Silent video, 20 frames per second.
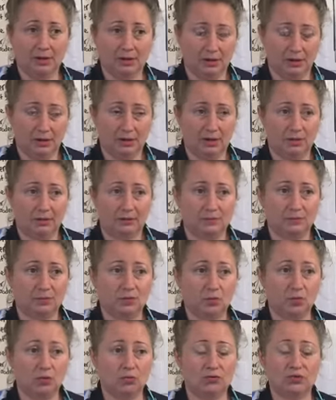
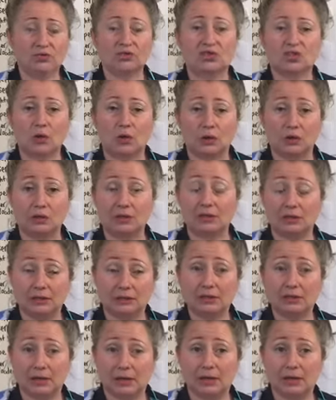COVID started,